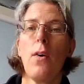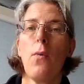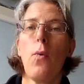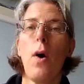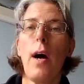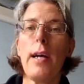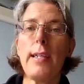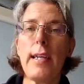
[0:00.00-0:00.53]

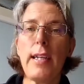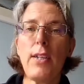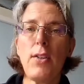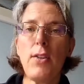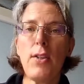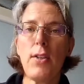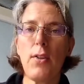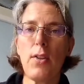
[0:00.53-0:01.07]
What I need you
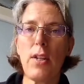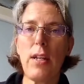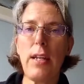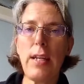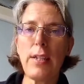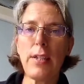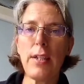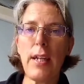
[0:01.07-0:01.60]
to do is
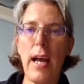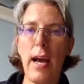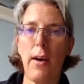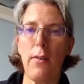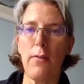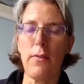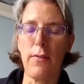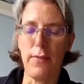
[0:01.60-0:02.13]
listen
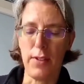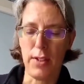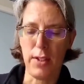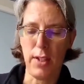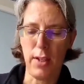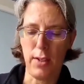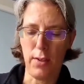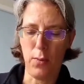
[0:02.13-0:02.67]
out for
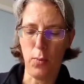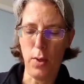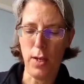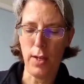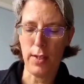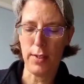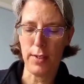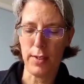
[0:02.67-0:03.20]
certain
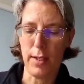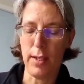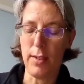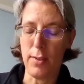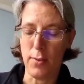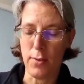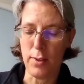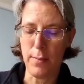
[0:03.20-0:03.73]
words and
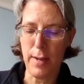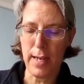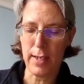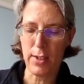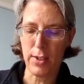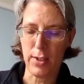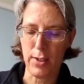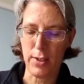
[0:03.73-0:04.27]
do some
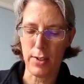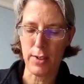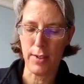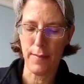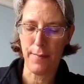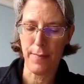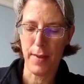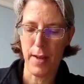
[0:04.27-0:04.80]
actions.
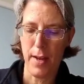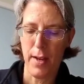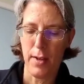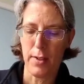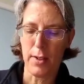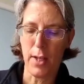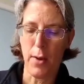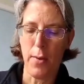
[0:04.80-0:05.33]

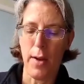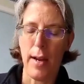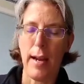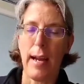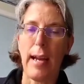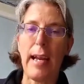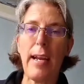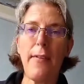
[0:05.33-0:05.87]
So
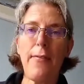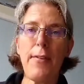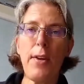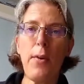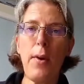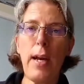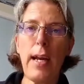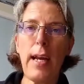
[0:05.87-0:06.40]
if
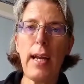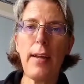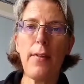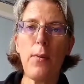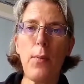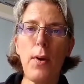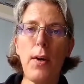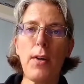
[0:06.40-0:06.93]
you hear
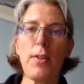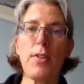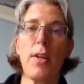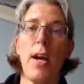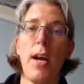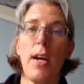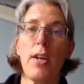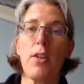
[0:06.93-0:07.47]
the words
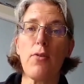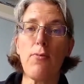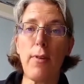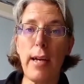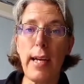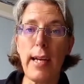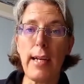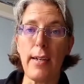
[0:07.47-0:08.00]

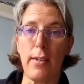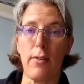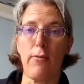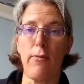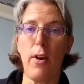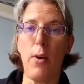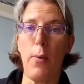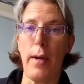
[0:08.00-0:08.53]
green
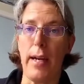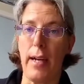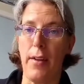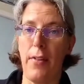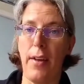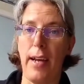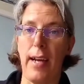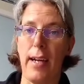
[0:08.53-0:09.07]
growing
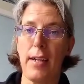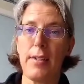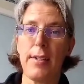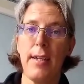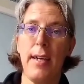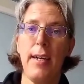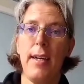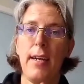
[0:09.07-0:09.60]
things,
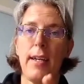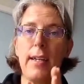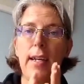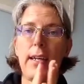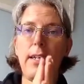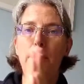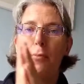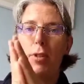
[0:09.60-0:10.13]

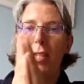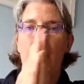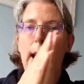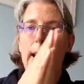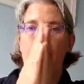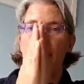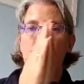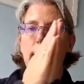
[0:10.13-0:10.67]
can you
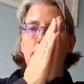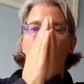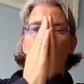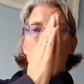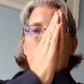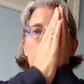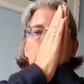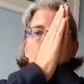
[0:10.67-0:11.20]
pretend to